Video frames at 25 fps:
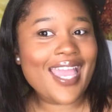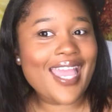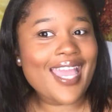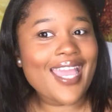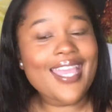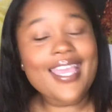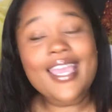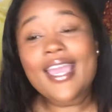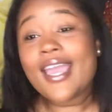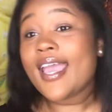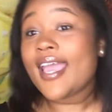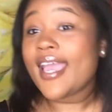
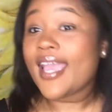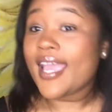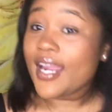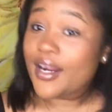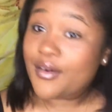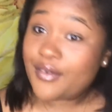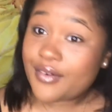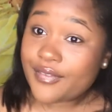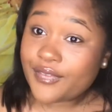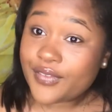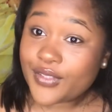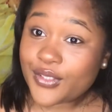a
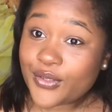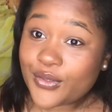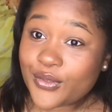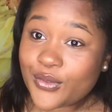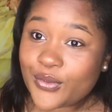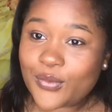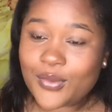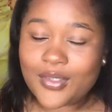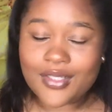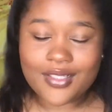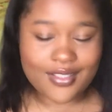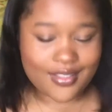hair
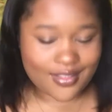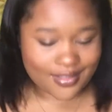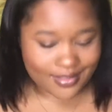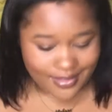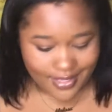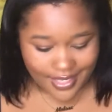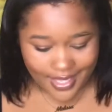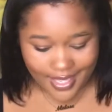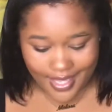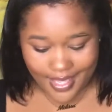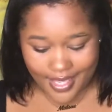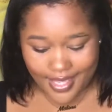review,
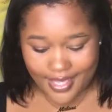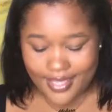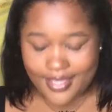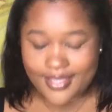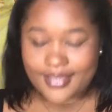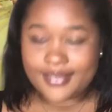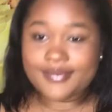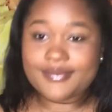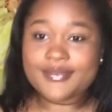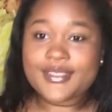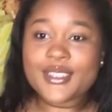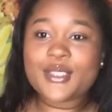okay?
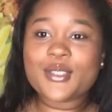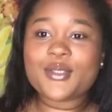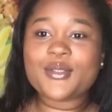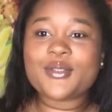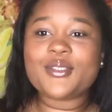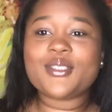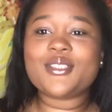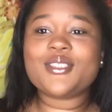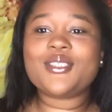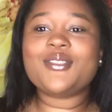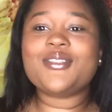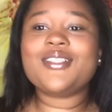
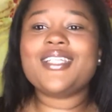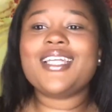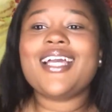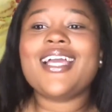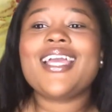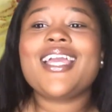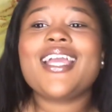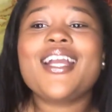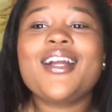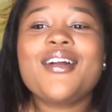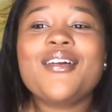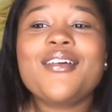We're doing a
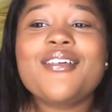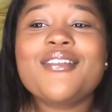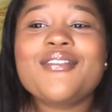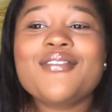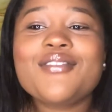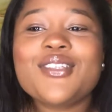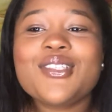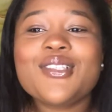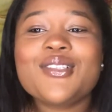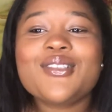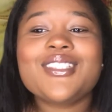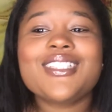hair
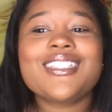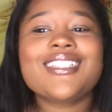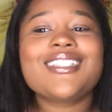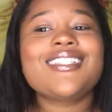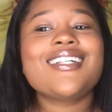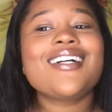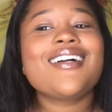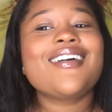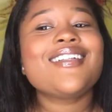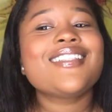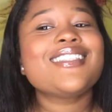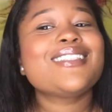review. Your
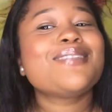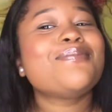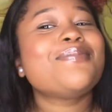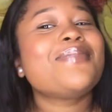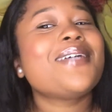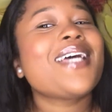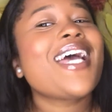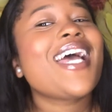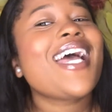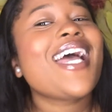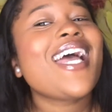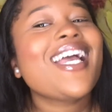girl's
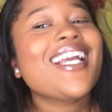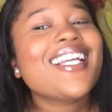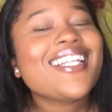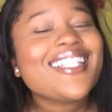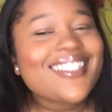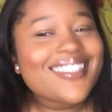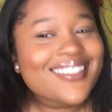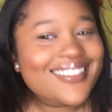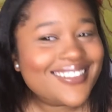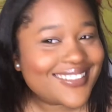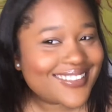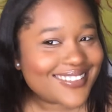
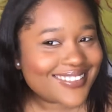back.